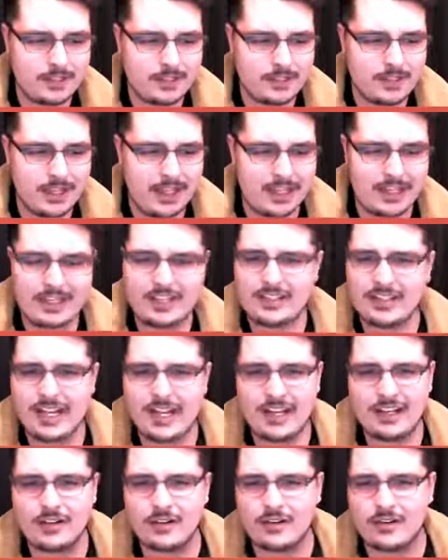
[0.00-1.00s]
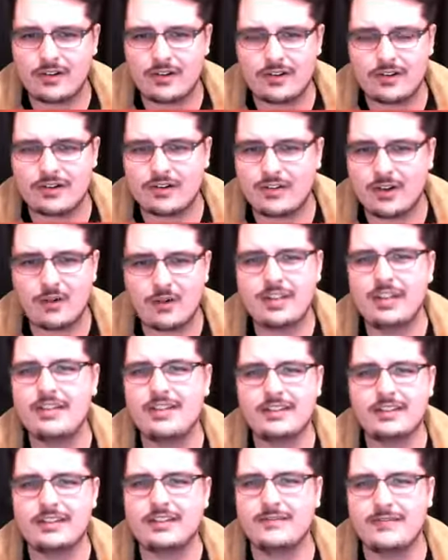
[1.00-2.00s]
his anger is so
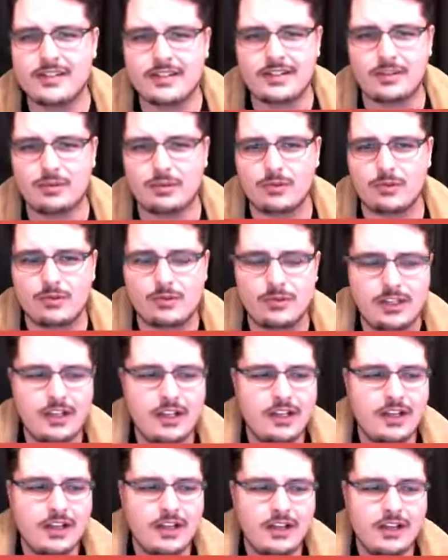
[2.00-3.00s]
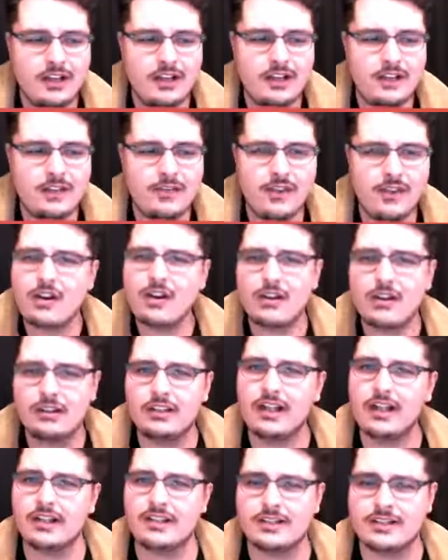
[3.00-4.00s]
easily visible, there are a
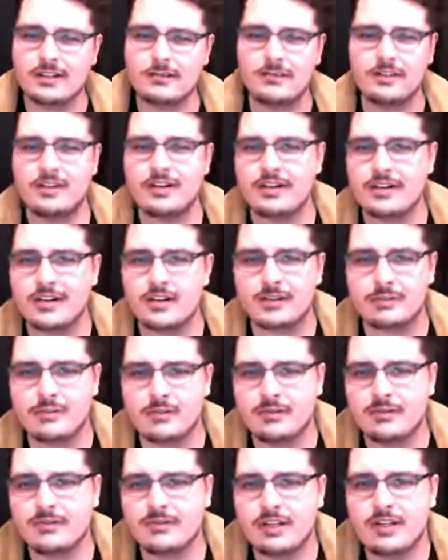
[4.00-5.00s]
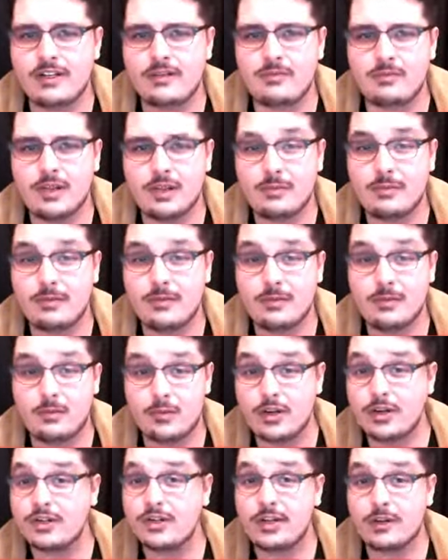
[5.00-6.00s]
lot of similarities between people who
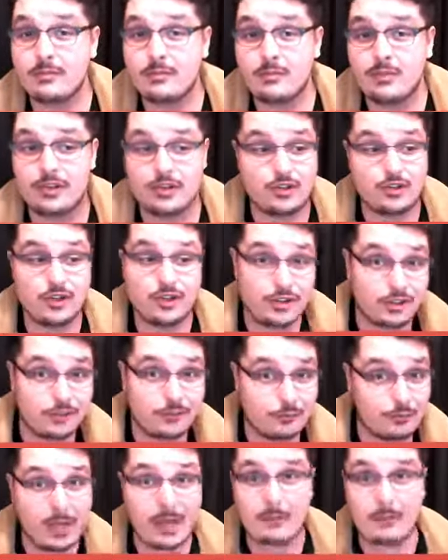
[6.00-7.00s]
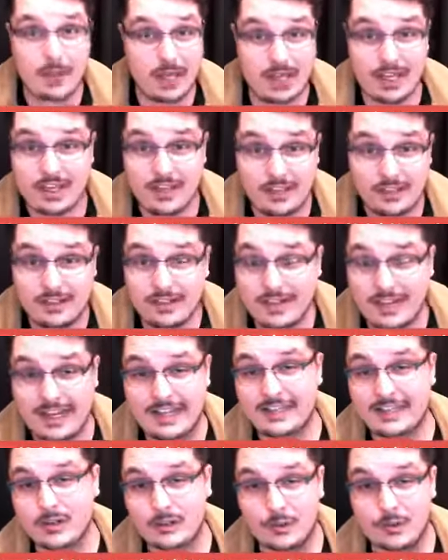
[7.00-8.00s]
worship the Church of Pepe,
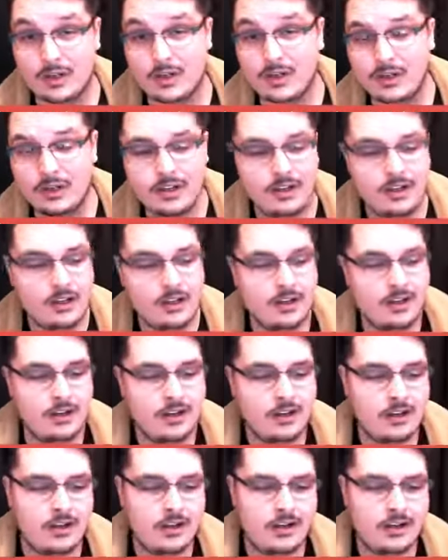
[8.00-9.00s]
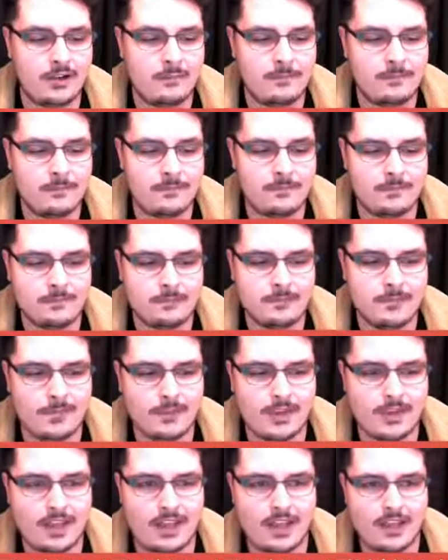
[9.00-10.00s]
as it were,
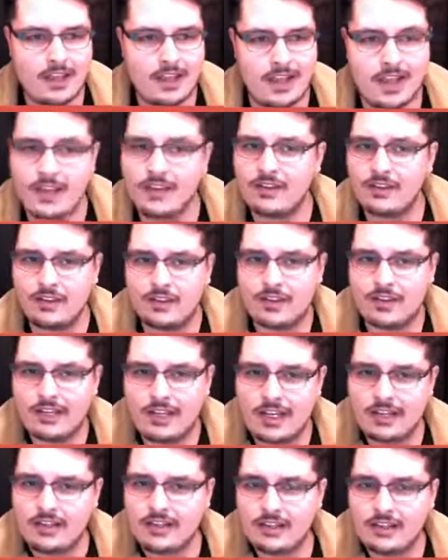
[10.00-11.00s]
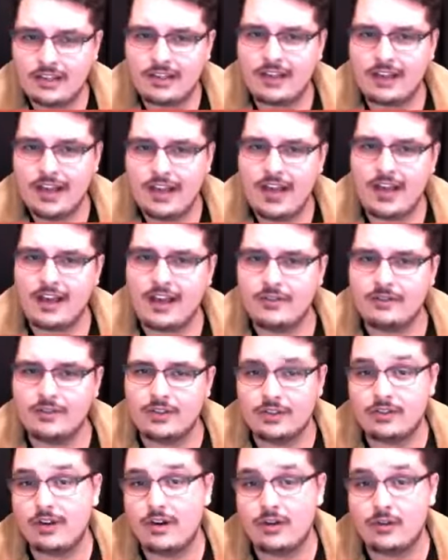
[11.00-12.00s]
and the connection that they have
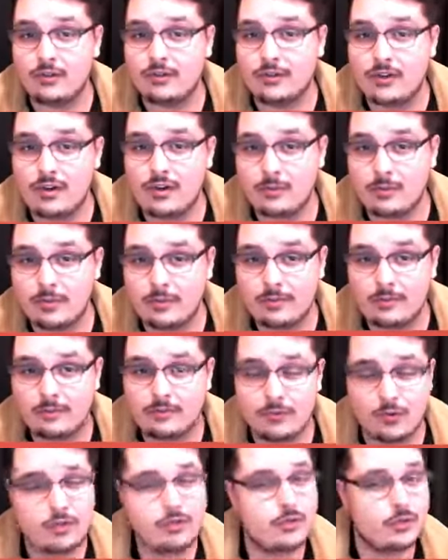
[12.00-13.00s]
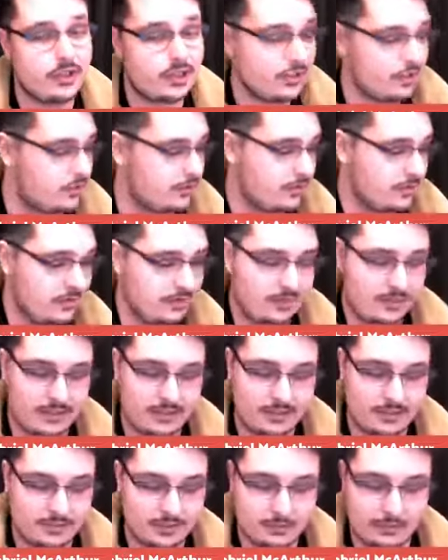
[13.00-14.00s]
to Donald Trump, which we'll get to
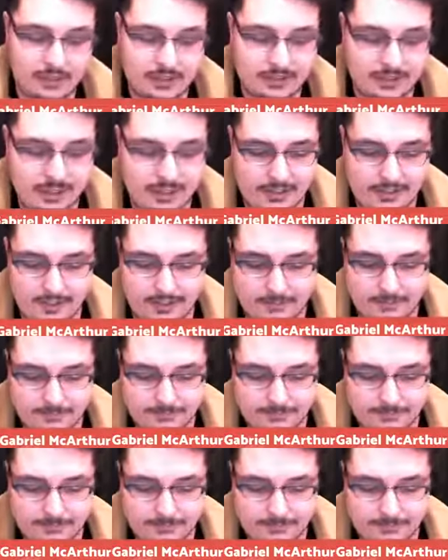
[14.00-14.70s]
a little bit later.